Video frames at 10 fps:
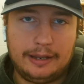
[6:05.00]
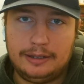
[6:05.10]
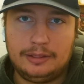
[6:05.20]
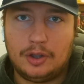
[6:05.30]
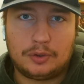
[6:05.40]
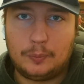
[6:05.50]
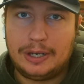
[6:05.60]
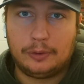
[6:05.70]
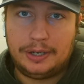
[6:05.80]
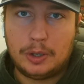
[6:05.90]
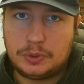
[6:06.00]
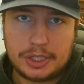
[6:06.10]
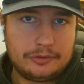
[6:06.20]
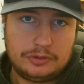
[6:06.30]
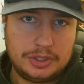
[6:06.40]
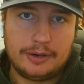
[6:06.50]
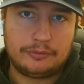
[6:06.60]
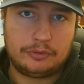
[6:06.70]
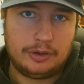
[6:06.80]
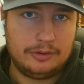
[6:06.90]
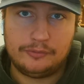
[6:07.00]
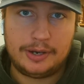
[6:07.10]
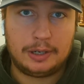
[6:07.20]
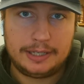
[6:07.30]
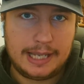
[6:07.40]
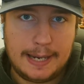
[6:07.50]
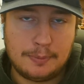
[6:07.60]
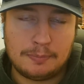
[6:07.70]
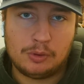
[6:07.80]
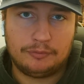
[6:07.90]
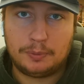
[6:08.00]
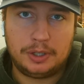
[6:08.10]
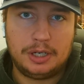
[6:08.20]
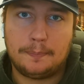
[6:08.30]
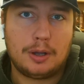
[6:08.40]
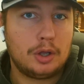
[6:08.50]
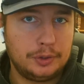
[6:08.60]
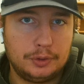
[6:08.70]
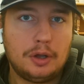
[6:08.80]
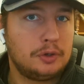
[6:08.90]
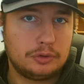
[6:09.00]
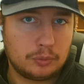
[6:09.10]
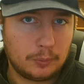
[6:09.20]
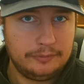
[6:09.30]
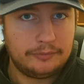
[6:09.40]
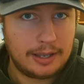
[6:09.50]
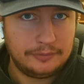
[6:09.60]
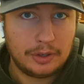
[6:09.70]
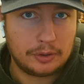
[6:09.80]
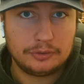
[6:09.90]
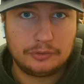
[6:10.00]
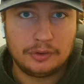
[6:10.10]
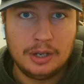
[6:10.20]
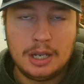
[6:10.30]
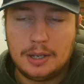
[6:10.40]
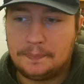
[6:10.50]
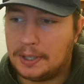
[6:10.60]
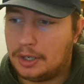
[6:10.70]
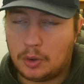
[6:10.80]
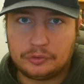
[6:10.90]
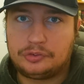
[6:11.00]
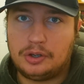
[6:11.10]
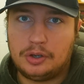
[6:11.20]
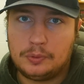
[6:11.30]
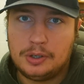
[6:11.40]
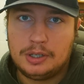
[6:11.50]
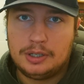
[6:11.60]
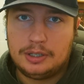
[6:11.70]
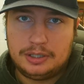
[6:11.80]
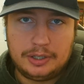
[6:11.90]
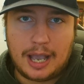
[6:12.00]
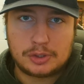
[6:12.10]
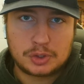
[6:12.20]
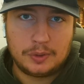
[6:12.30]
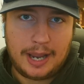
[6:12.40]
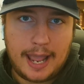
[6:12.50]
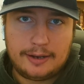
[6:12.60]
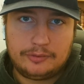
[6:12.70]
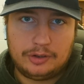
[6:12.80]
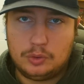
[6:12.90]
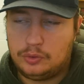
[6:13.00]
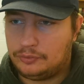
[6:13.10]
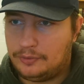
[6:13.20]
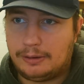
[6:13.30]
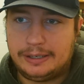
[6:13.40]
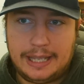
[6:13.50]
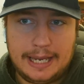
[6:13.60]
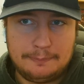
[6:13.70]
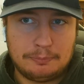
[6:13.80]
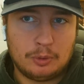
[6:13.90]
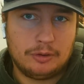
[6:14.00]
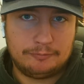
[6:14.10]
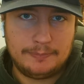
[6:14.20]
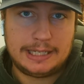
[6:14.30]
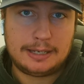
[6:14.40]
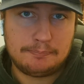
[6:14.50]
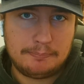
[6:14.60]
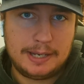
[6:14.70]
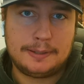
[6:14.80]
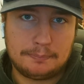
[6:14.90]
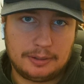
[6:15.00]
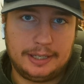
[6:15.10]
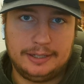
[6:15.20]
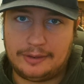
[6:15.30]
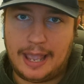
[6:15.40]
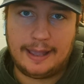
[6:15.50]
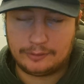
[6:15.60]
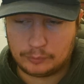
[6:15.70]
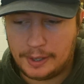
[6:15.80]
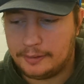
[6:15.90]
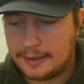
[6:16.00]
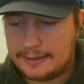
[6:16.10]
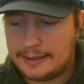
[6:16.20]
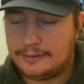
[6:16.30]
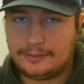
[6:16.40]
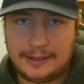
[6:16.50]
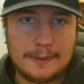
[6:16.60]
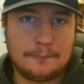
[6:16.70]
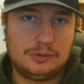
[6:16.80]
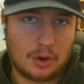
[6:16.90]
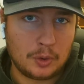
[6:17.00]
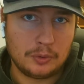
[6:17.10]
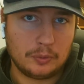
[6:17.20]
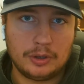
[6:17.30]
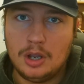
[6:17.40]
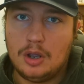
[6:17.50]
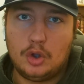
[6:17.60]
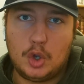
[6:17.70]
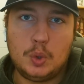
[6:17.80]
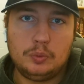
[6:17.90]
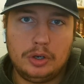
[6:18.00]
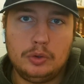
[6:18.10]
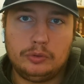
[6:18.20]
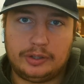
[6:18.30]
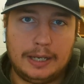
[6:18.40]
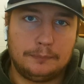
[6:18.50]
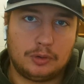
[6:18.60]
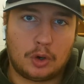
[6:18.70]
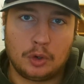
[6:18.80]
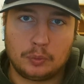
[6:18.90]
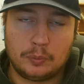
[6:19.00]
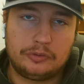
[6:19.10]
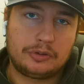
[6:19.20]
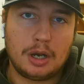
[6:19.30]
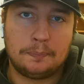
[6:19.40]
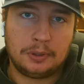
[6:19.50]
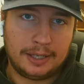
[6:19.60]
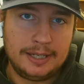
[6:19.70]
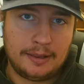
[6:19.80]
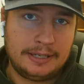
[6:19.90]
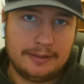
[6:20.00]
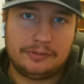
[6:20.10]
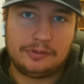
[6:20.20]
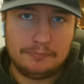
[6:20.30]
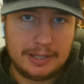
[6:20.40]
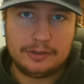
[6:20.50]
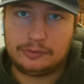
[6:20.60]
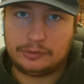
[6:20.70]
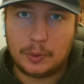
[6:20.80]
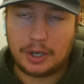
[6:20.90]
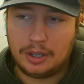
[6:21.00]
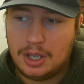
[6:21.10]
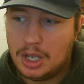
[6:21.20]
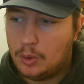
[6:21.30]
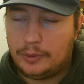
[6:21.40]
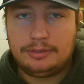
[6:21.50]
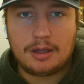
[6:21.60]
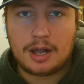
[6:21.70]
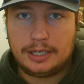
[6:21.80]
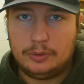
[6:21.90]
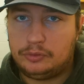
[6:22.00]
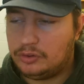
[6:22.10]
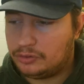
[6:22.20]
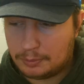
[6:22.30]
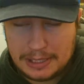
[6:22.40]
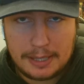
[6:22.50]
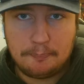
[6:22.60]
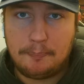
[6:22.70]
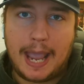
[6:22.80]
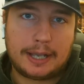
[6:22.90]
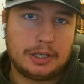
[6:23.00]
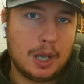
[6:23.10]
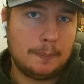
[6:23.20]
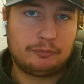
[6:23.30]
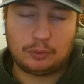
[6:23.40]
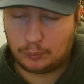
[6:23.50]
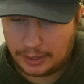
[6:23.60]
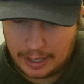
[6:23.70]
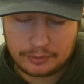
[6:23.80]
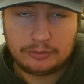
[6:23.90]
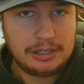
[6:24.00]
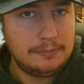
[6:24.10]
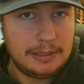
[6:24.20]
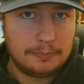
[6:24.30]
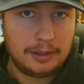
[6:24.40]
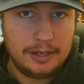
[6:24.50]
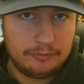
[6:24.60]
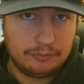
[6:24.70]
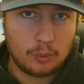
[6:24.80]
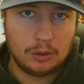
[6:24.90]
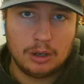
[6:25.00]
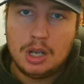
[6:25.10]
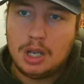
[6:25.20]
Look, we already know Justin Jefferson is very capable of putting up 100, 125 yards. But also, you got Jordan Addison, who is very capable of making big plays as well. And then Sam Darnold. Who knew Sam Darnold was going to play like this in Minnesota? We thought he was just going to be the backup for whatever team he played for.